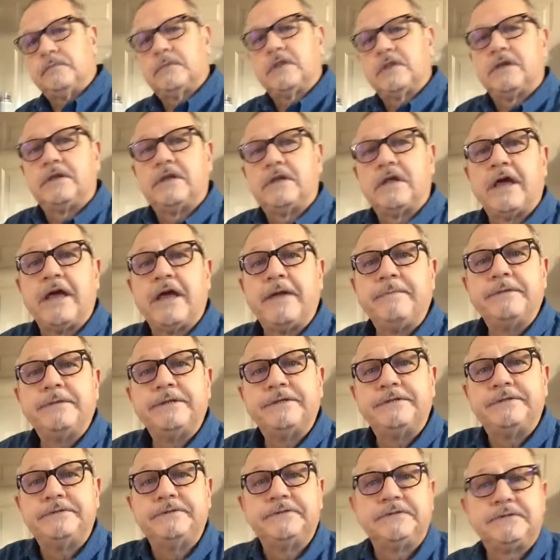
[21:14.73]
time to
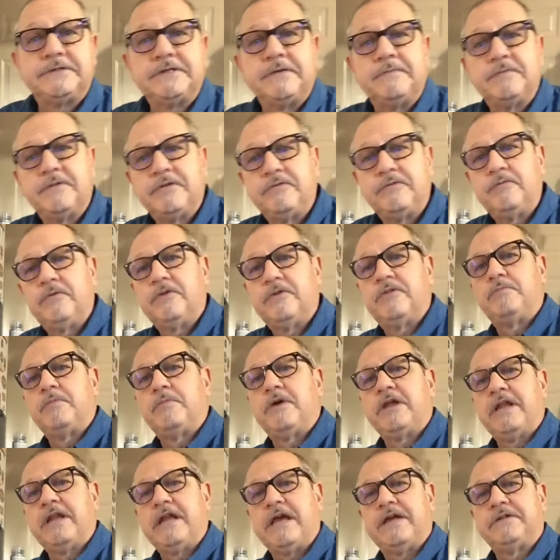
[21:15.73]
do something with my
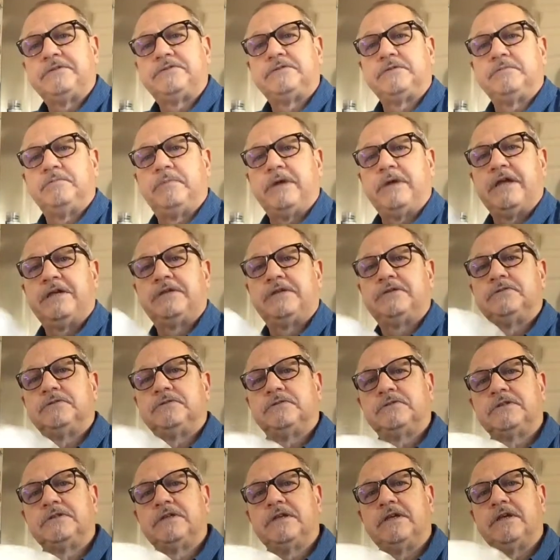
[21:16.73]
natural banjo
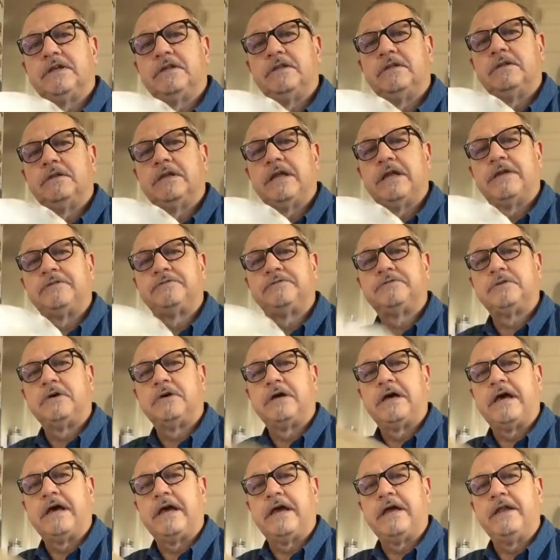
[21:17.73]
skin, natural
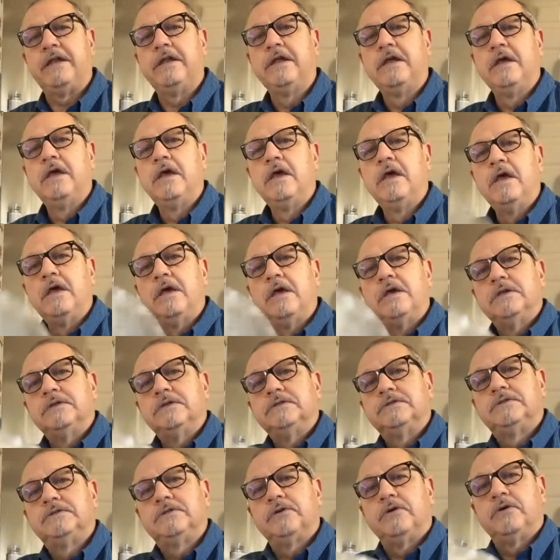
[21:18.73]
hide.
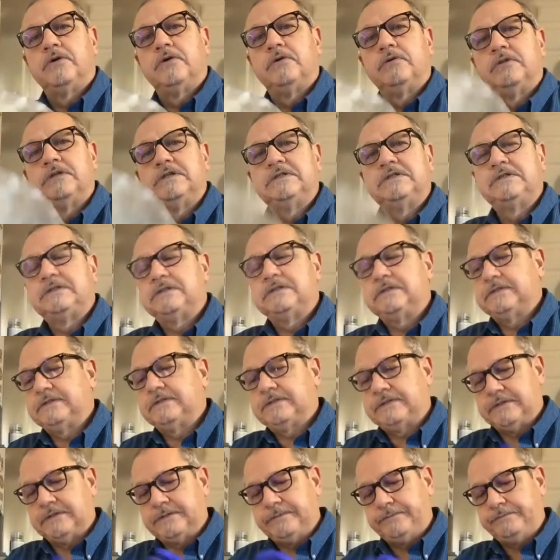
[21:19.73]
So this is
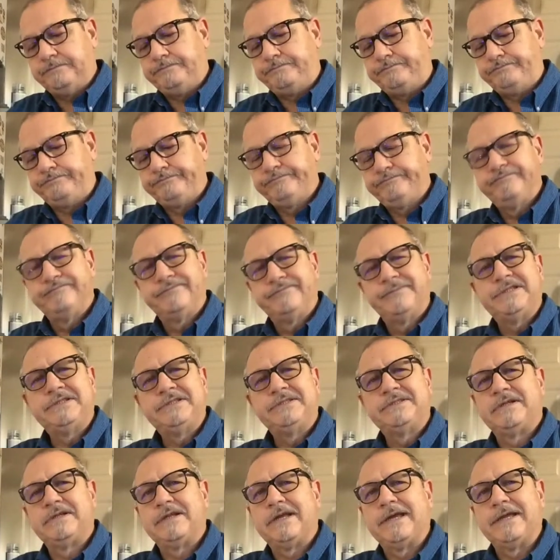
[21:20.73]
these
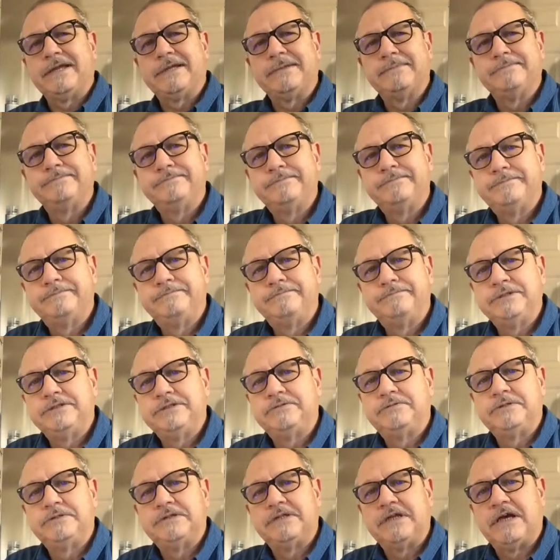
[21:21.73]
are like
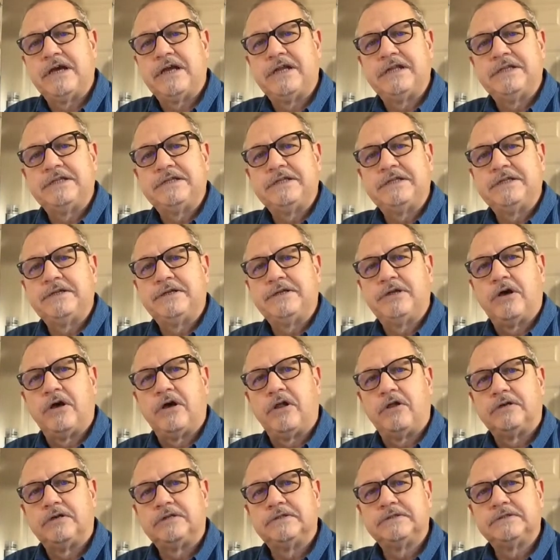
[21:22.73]
between nine and ten
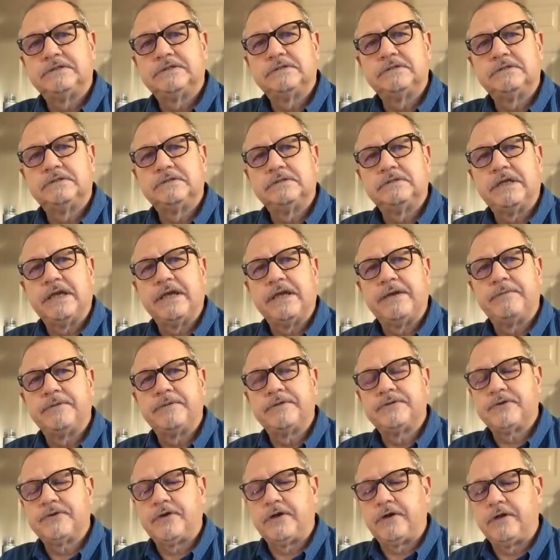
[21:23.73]
dollars
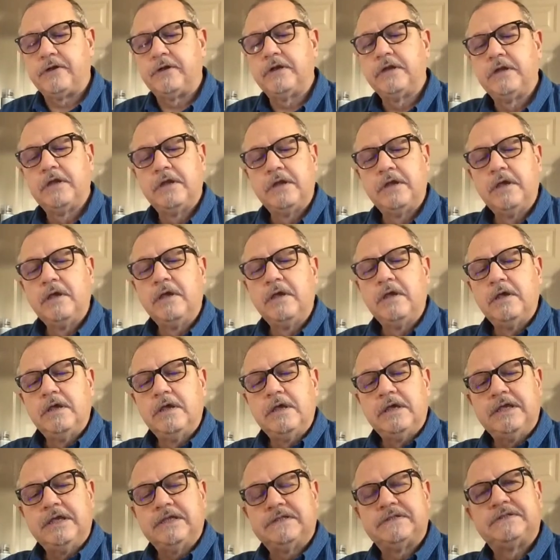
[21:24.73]
Amazon.
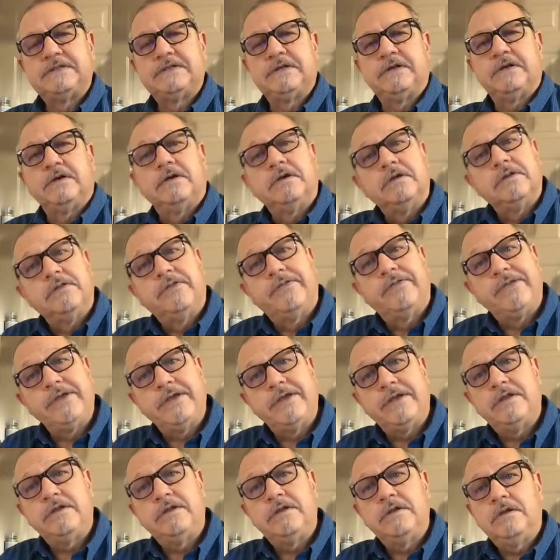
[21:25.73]
It's a
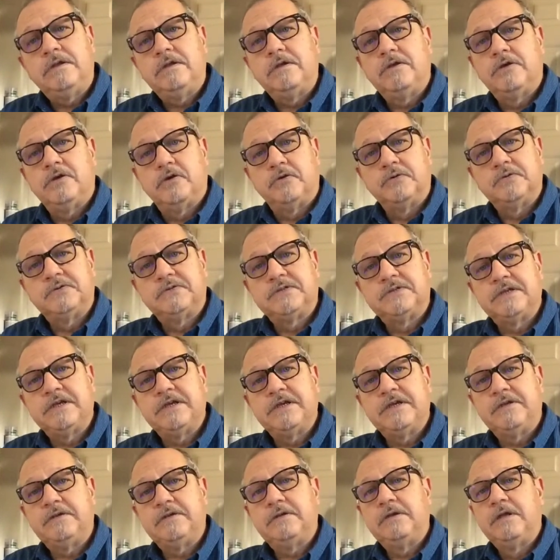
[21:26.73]
thin goat
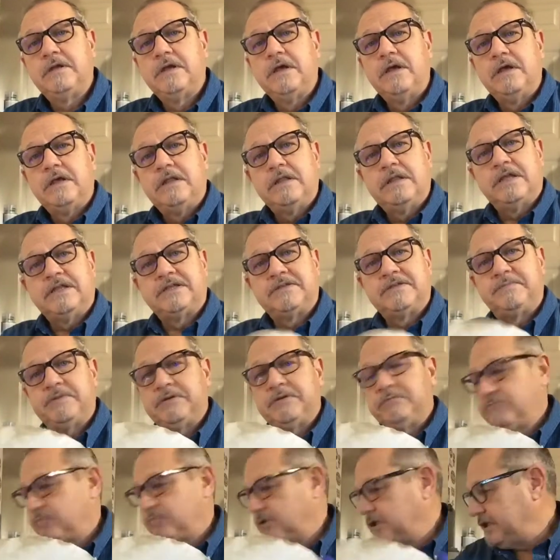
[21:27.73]
skin that's been
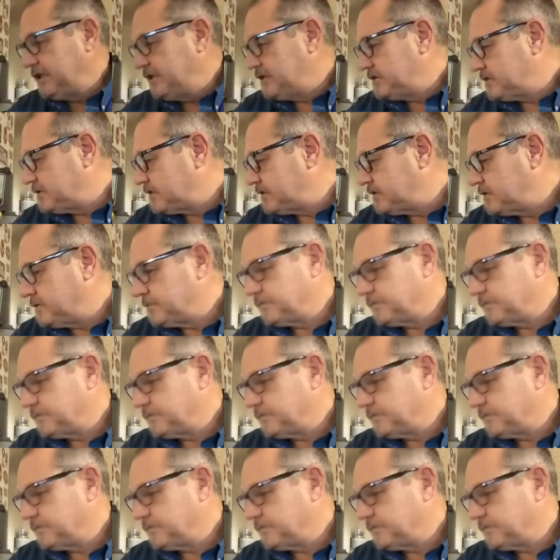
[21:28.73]
bleached.